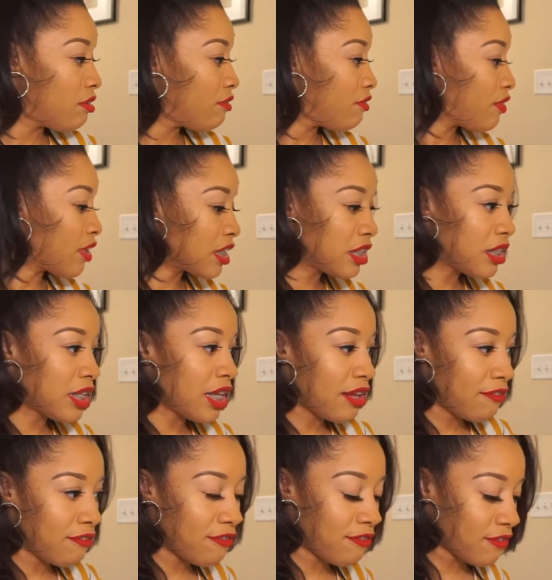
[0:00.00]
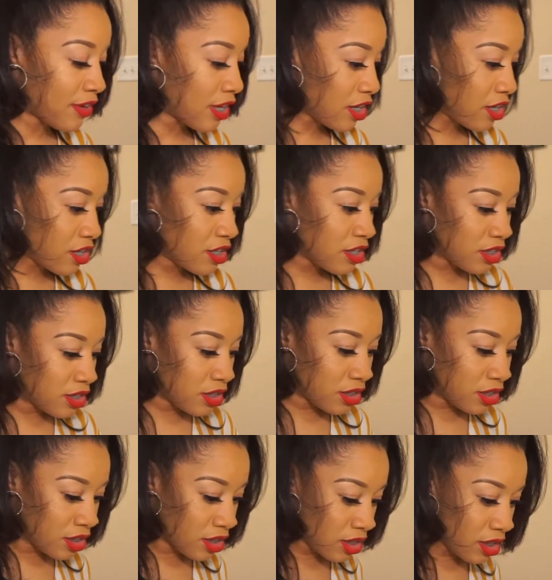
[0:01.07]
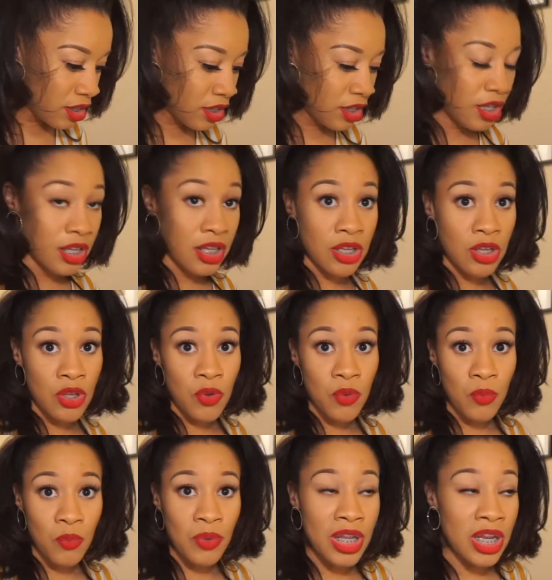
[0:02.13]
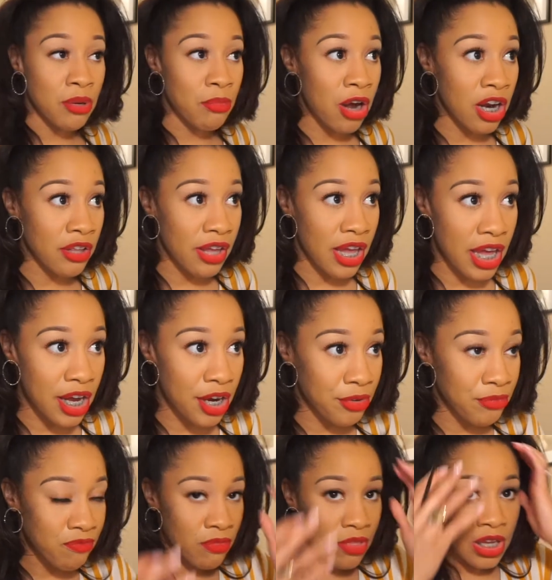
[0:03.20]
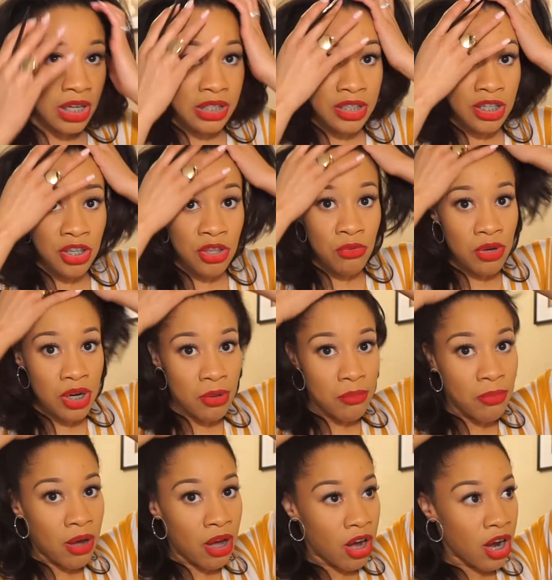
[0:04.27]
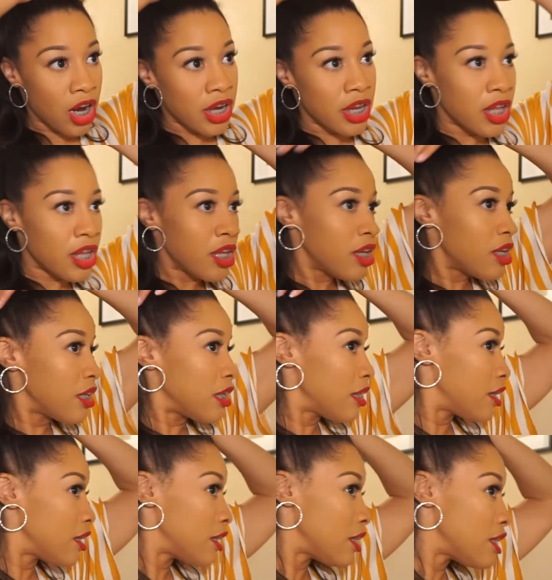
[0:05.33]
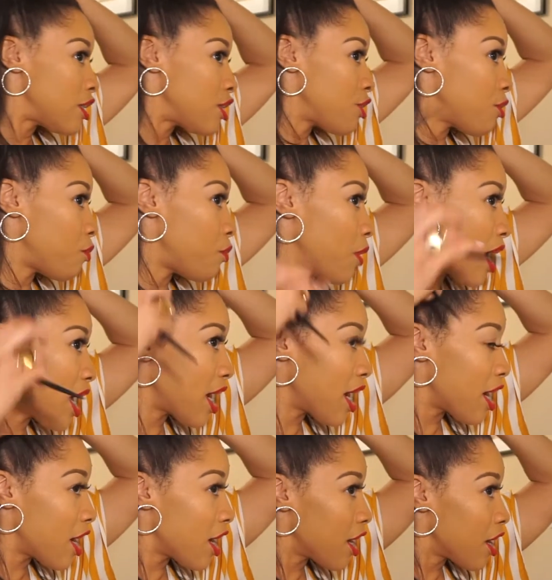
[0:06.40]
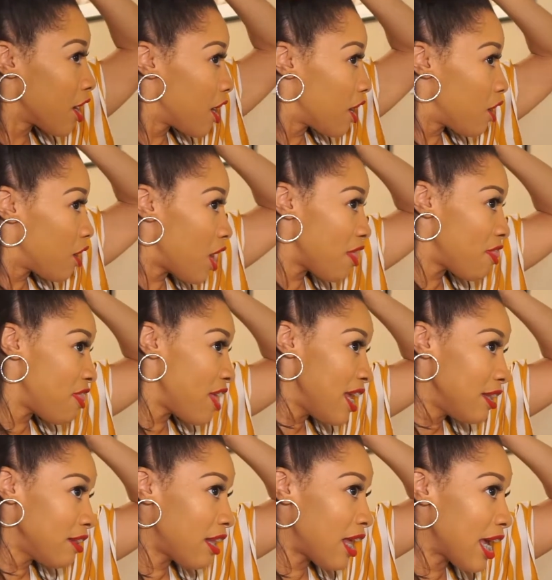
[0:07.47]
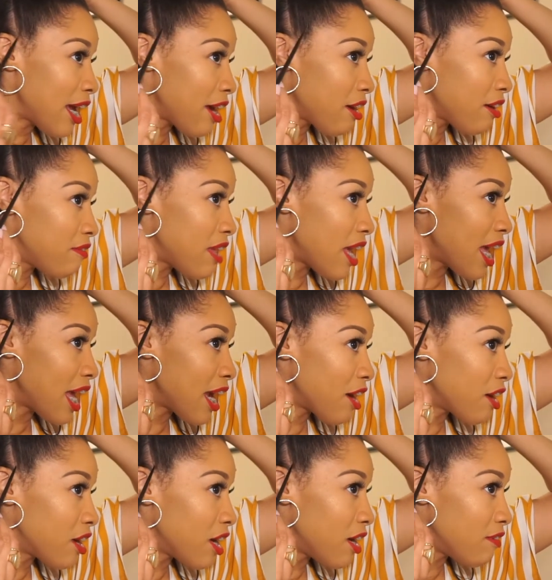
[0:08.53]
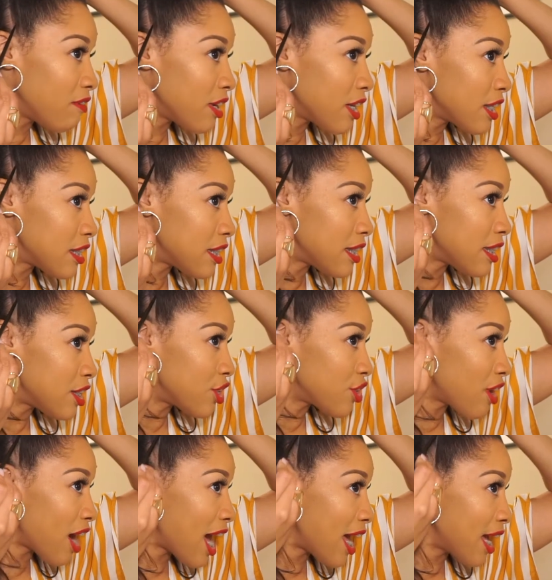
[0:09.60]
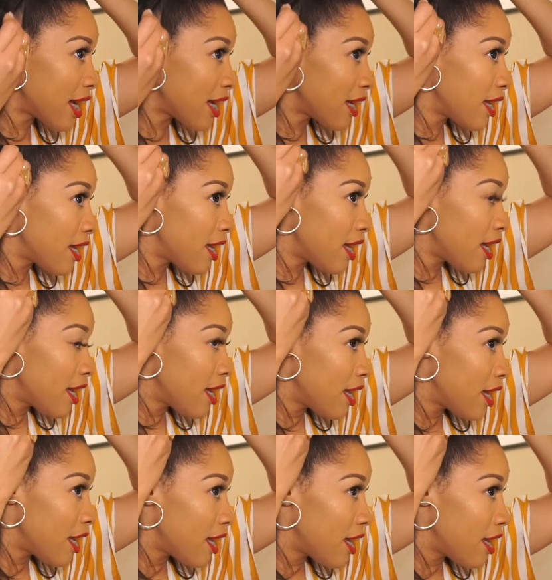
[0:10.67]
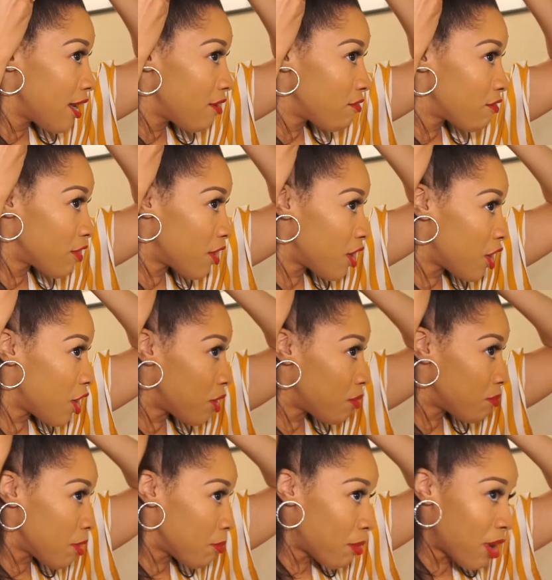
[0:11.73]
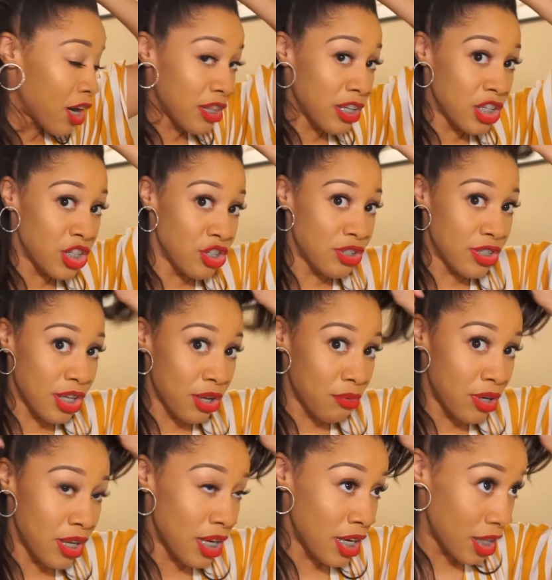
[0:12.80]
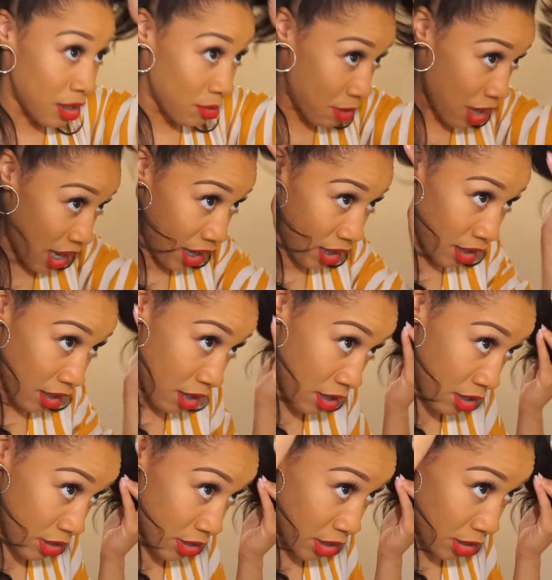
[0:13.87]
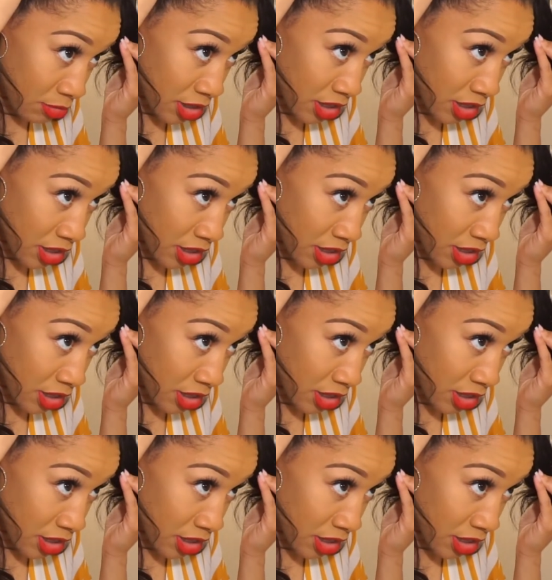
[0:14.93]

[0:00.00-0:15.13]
first thing first, we need to part the hair. So you want to part it to where a thin layer of the hair covers the track from the part that you sewed in the back. So I'm